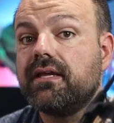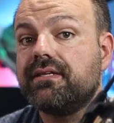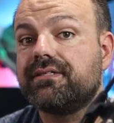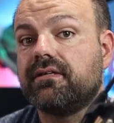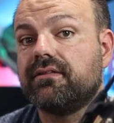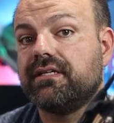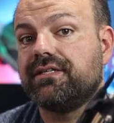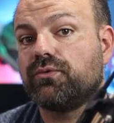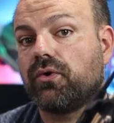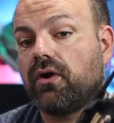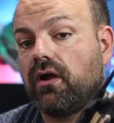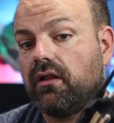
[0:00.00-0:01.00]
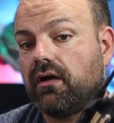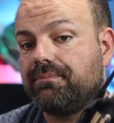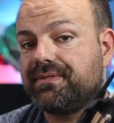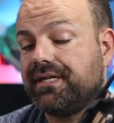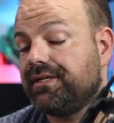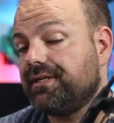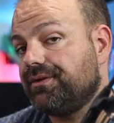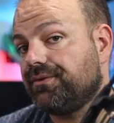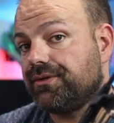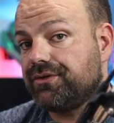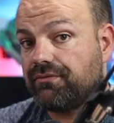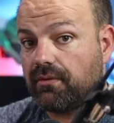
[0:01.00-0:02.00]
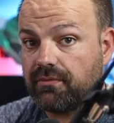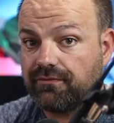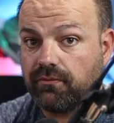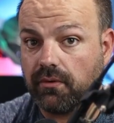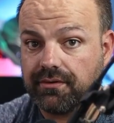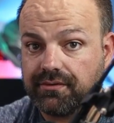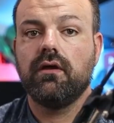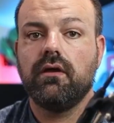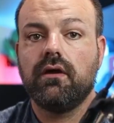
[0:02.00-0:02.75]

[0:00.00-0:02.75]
So these were all updated on November 4th.